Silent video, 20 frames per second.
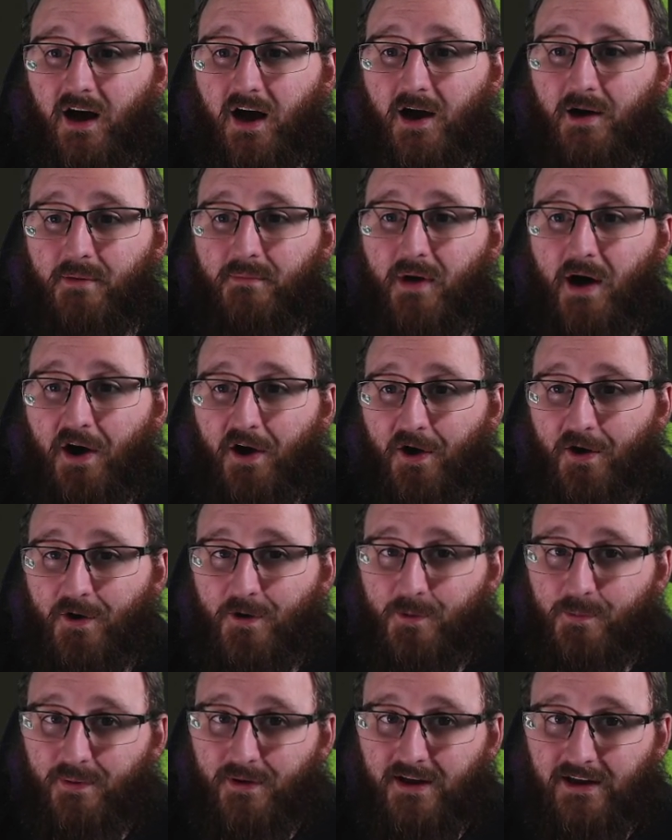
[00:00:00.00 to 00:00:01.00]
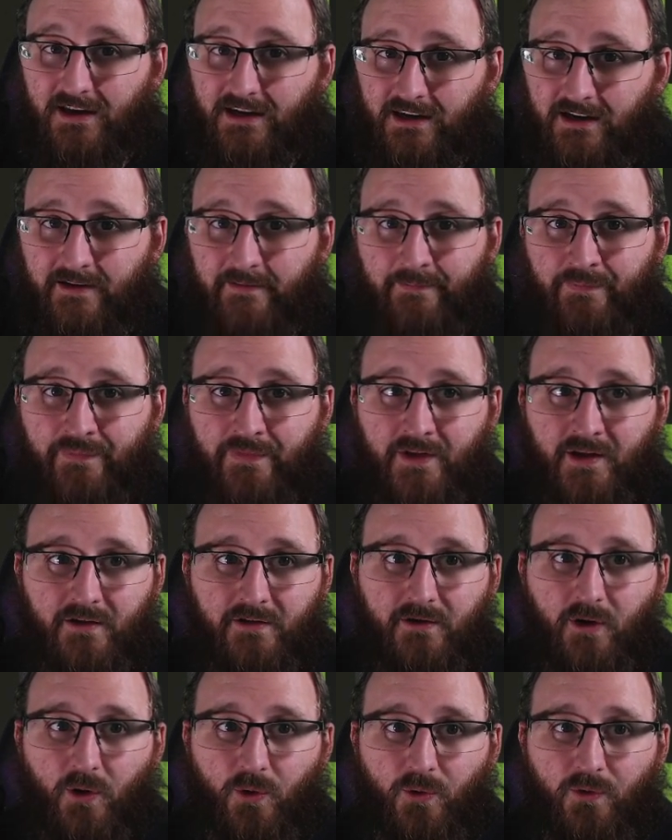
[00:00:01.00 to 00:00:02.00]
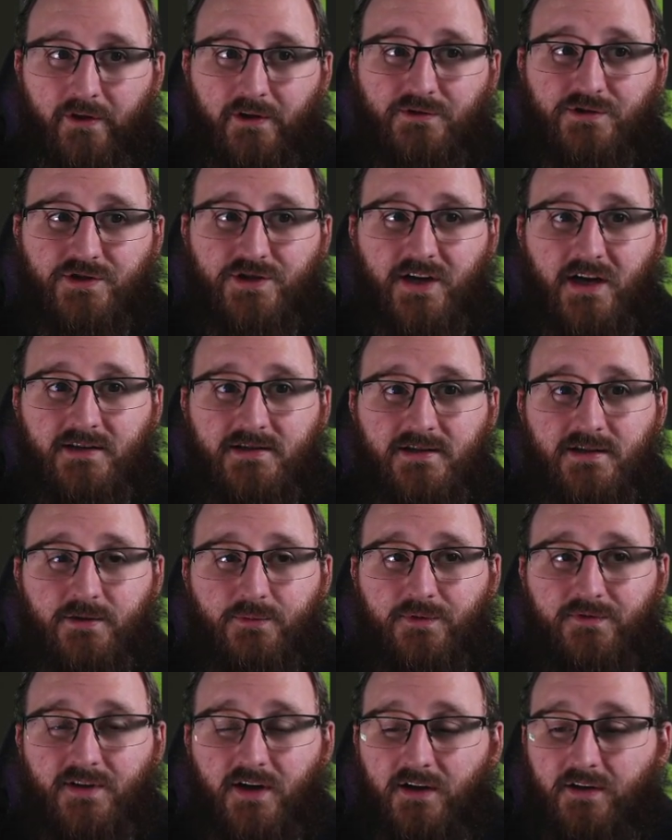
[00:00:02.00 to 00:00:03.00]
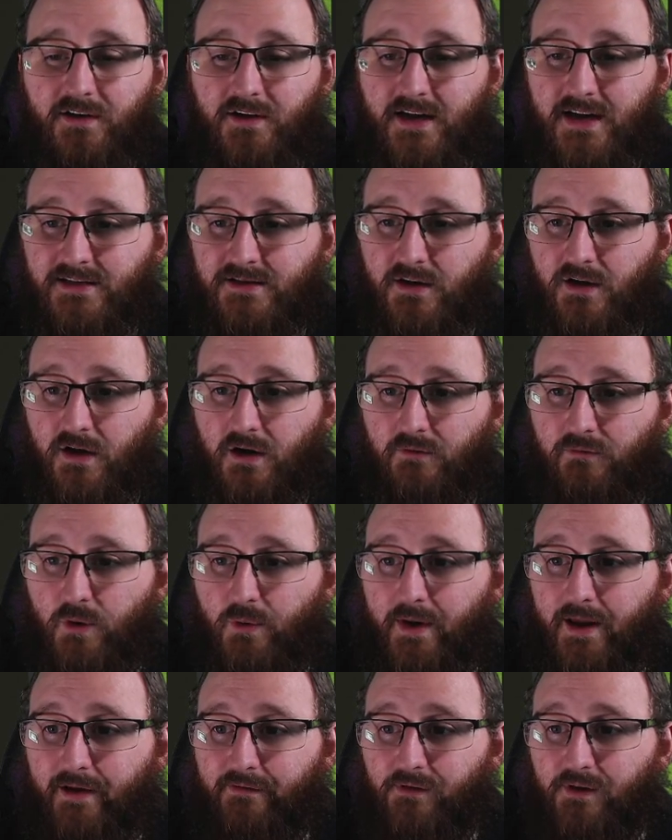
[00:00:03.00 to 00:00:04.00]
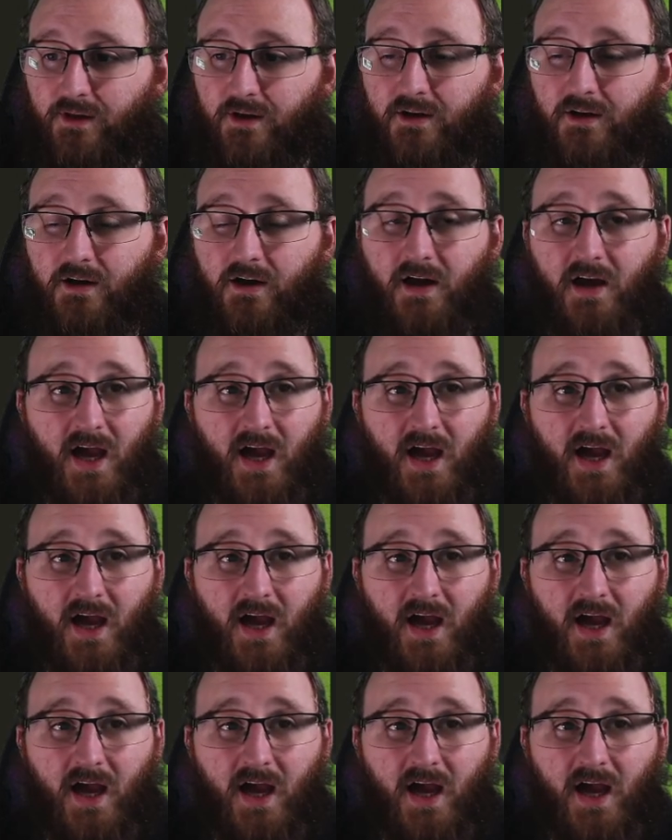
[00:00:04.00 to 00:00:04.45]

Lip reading: I'm hoping all those changes that we've done isn't going to ruin everything,